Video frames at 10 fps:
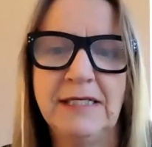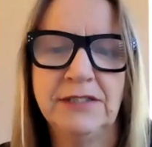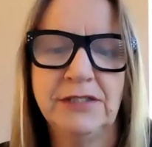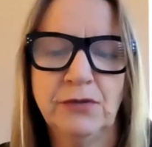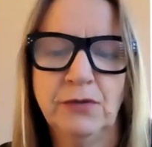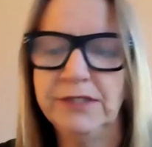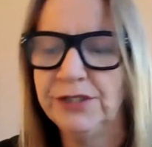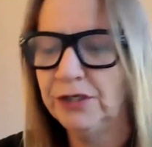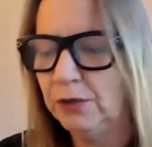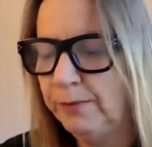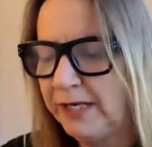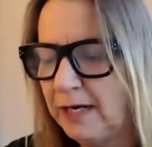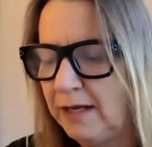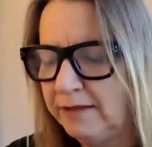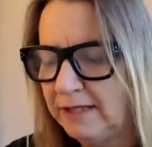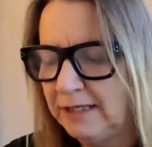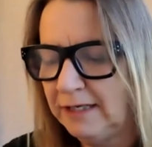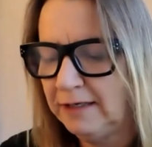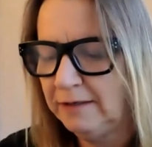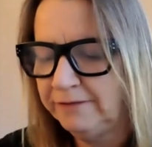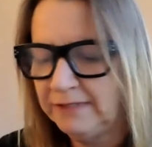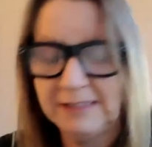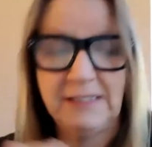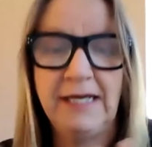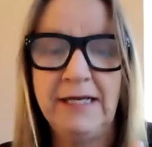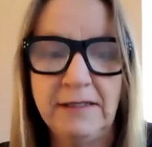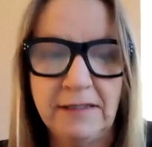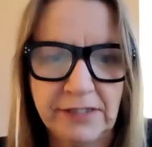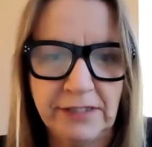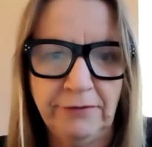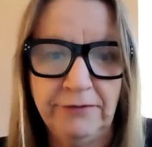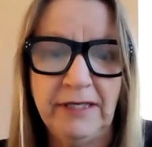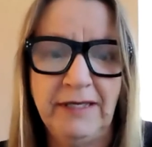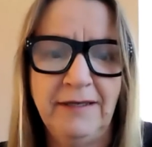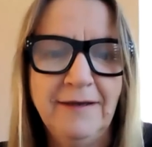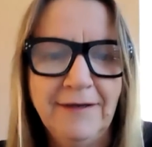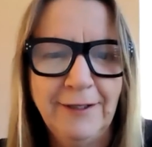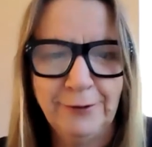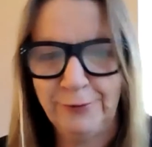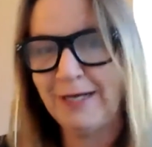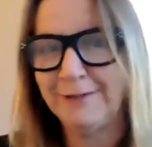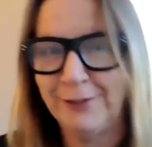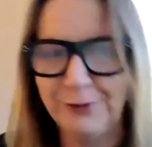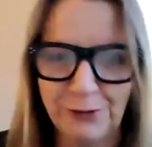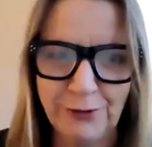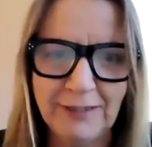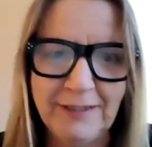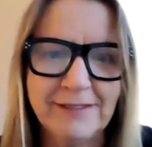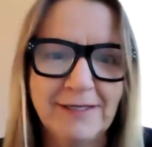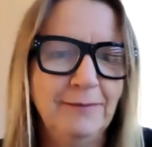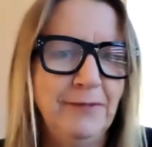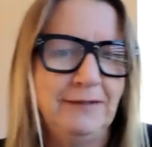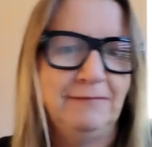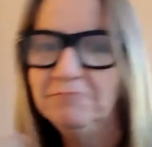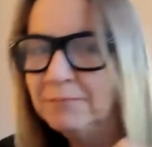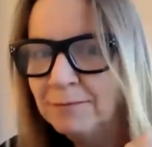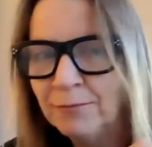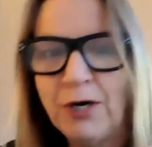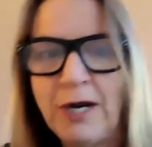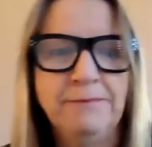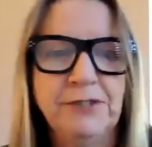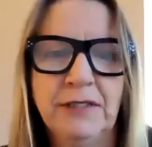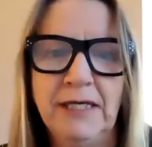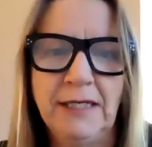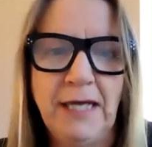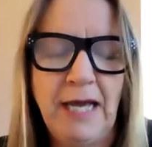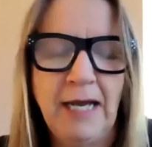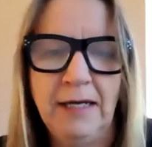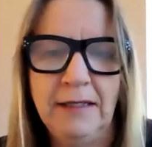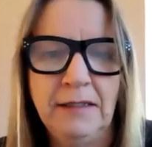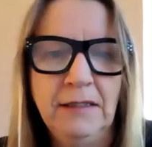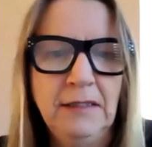It's going to go beyond thinking of the state as the only threat to journalism, and perhaps looking at